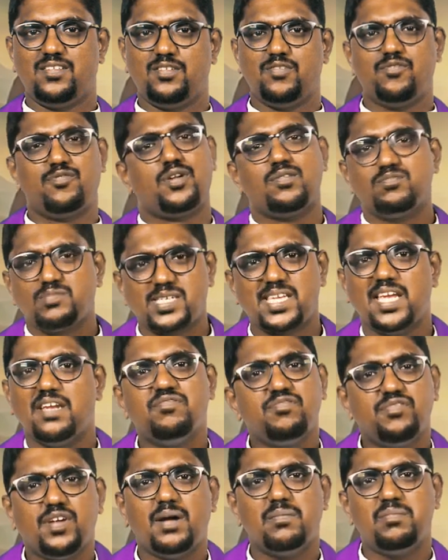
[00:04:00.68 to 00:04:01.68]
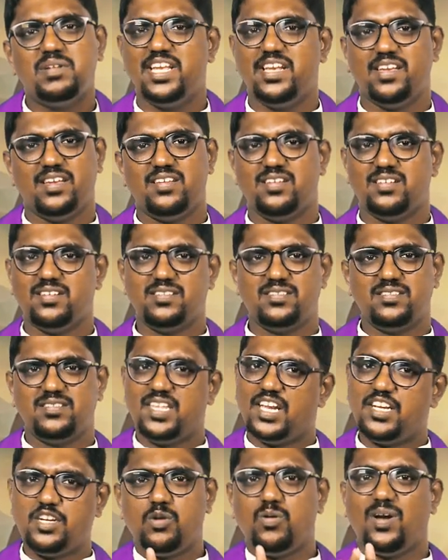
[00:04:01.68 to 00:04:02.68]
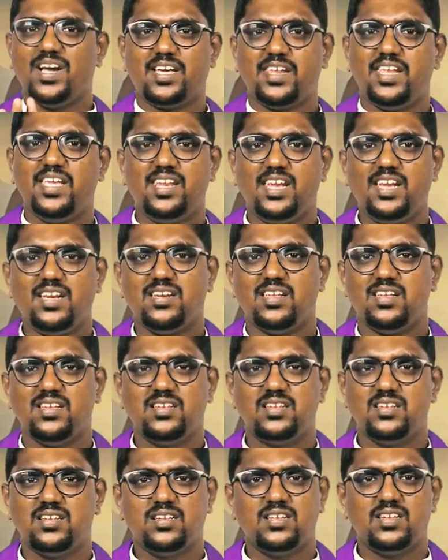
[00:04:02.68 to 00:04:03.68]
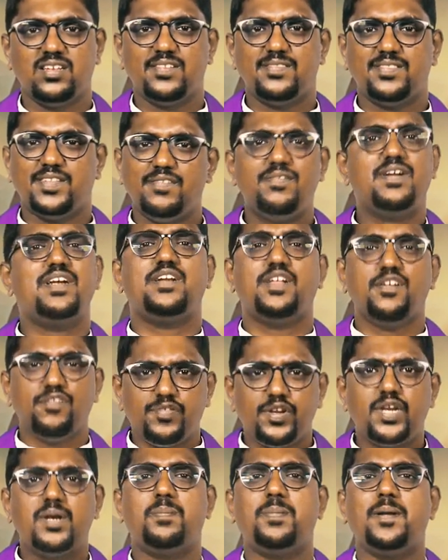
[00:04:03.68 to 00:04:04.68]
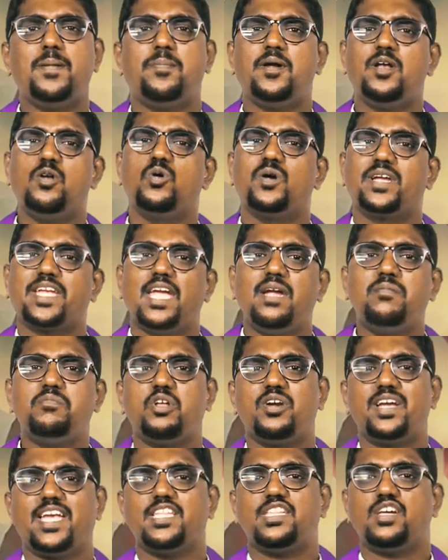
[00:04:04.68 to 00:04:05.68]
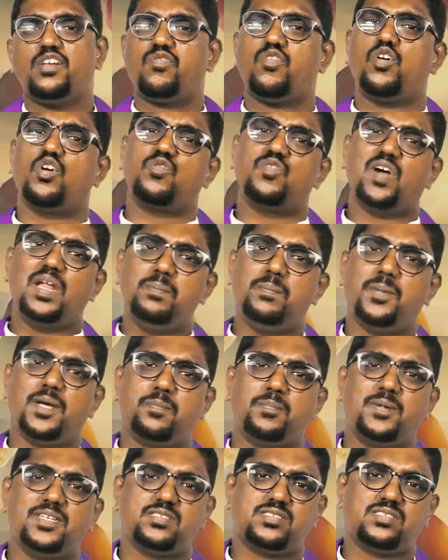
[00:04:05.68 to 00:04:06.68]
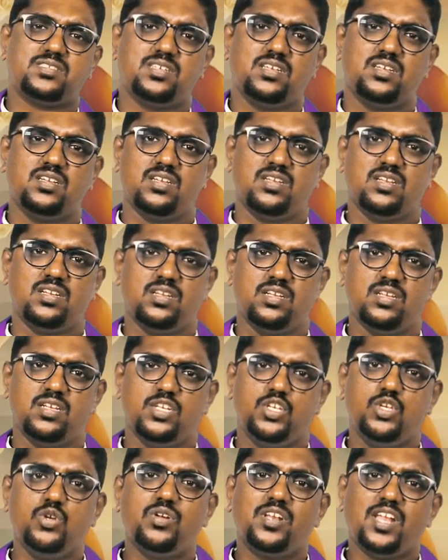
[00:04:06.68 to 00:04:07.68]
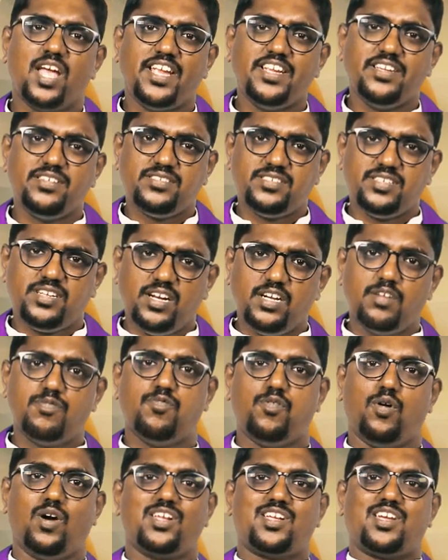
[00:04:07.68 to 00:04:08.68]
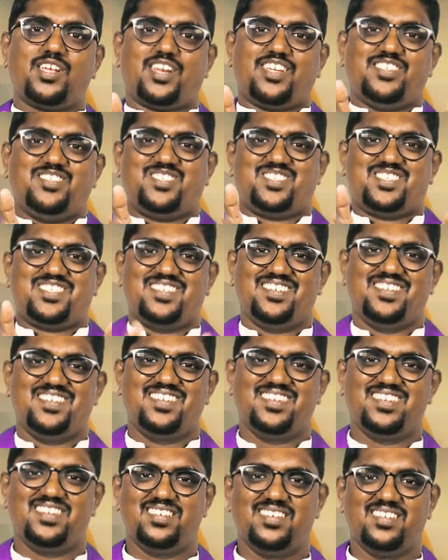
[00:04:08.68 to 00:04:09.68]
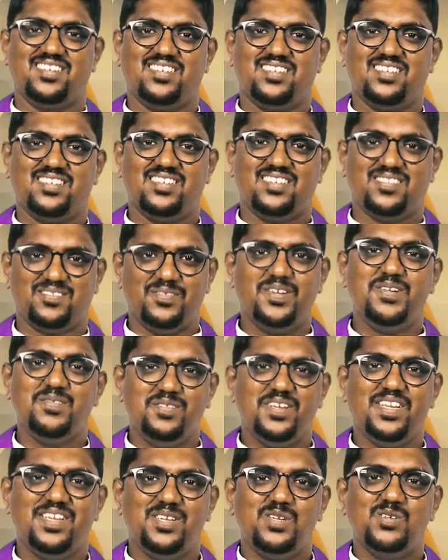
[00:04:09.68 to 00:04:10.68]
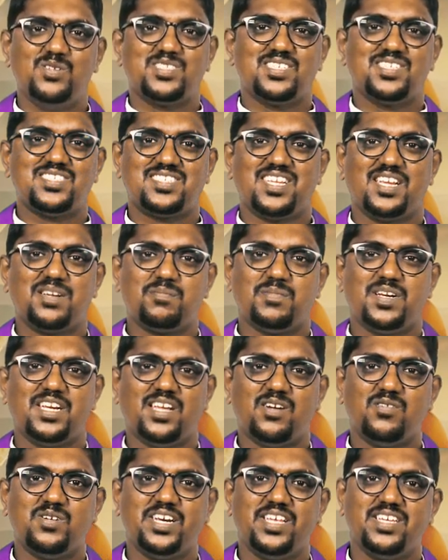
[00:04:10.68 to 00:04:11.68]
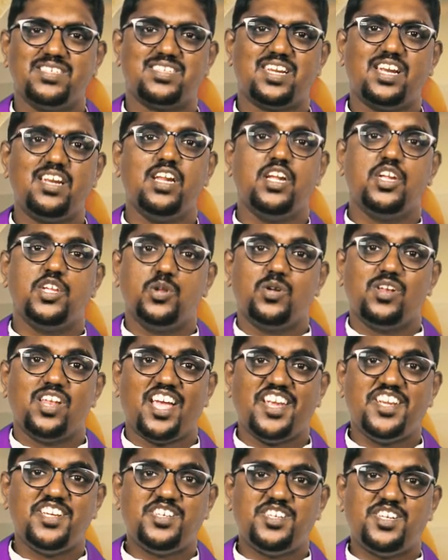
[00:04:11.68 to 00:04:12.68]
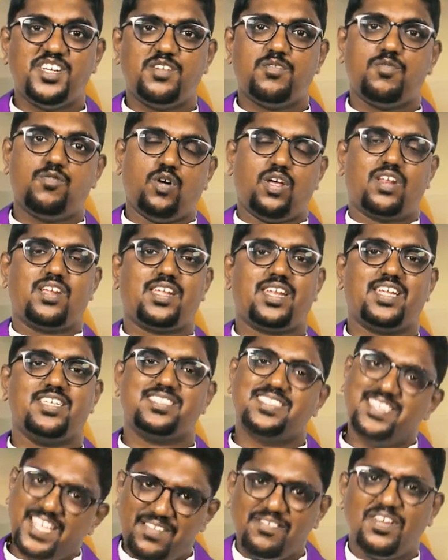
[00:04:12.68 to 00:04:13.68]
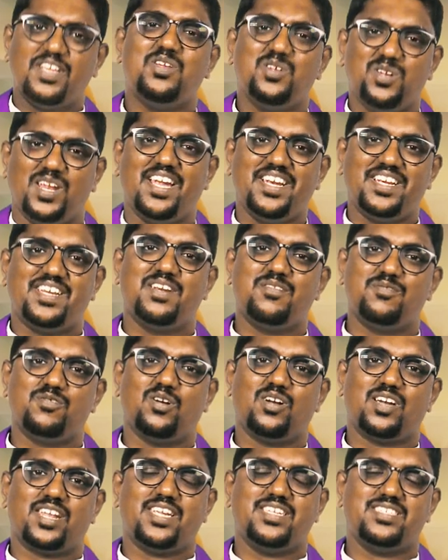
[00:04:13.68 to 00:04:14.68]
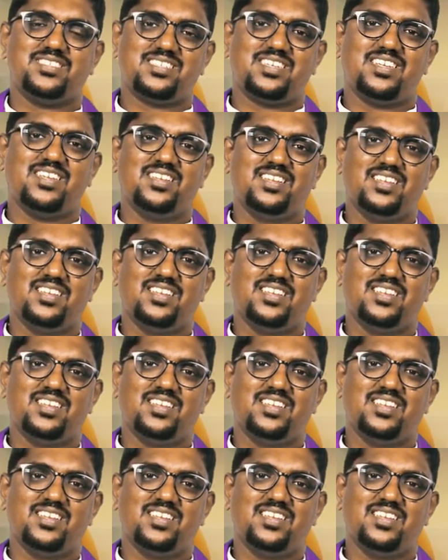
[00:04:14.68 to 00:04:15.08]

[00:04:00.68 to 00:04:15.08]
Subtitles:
from same family. That you agree, right? They were different people who came together for one purpose. United for Christ. We use the statement nowadays, right? United for Christ. They were united for Christ.